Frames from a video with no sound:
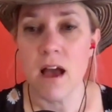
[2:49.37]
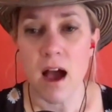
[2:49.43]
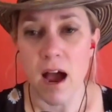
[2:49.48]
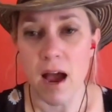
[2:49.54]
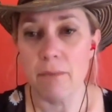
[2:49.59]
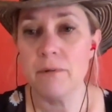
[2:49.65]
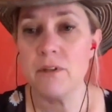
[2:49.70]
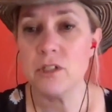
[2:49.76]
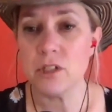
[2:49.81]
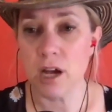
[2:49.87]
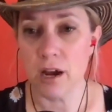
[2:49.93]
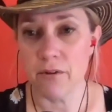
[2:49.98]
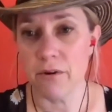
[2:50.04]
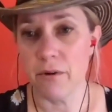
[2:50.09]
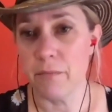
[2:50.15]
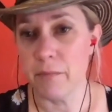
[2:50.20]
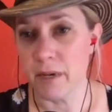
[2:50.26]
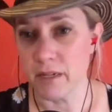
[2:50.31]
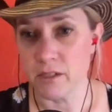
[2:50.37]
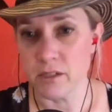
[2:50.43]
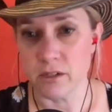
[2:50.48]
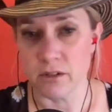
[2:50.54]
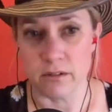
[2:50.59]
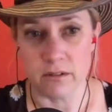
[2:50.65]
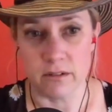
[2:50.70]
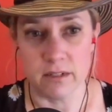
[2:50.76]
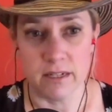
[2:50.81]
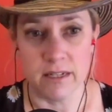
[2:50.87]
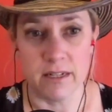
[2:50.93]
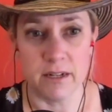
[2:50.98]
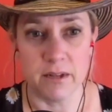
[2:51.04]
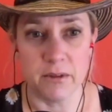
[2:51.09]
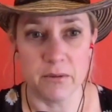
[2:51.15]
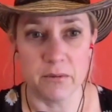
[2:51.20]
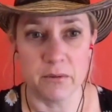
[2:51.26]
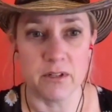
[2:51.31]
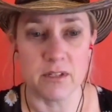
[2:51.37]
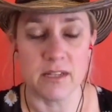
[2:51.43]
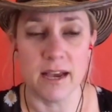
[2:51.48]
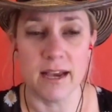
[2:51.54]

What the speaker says: I'm a genre mixer. In other words,